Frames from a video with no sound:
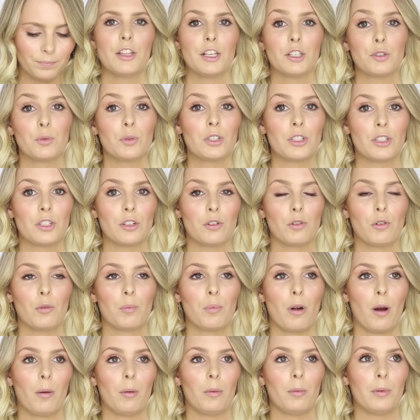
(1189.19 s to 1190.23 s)
This was still
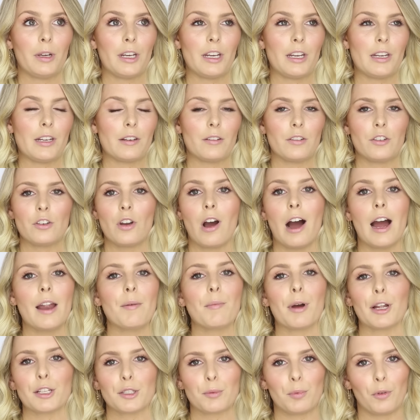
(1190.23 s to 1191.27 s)
probably
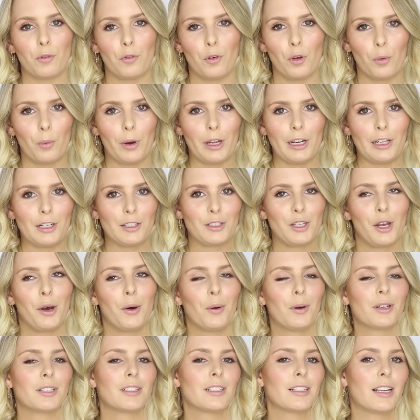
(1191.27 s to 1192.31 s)
9 months before the wedding, so
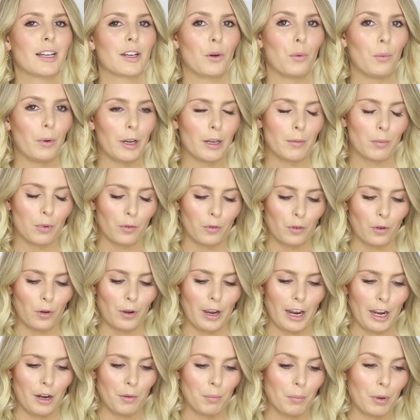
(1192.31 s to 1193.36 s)
it wasn't like a week
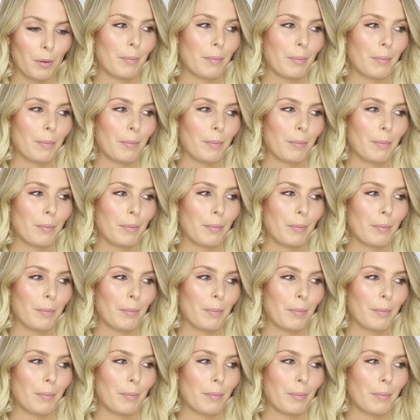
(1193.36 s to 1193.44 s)
beforehand.